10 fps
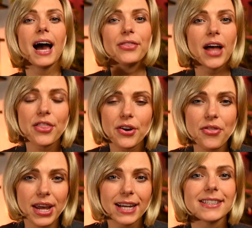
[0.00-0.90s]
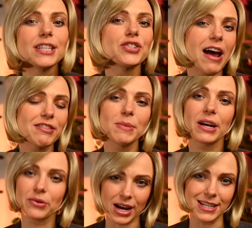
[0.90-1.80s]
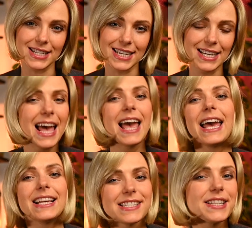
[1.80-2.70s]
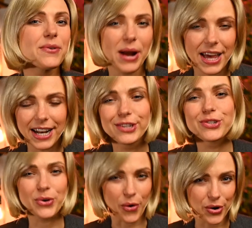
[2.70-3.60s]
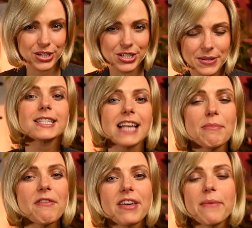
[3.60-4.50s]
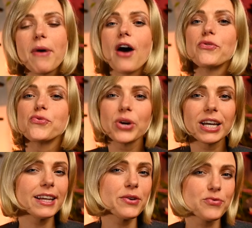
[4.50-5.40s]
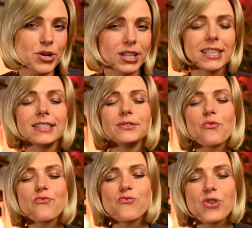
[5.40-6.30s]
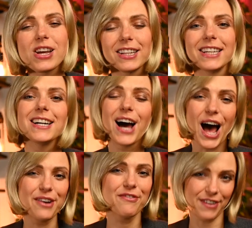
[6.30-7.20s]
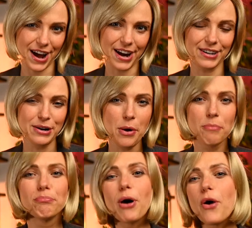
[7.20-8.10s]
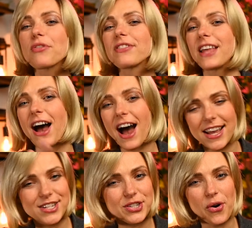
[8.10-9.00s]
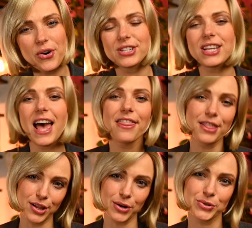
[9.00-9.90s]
Another thing that drives me crazy is the rating scores. Some of them are really, really, really unfair. Both the high scores and the low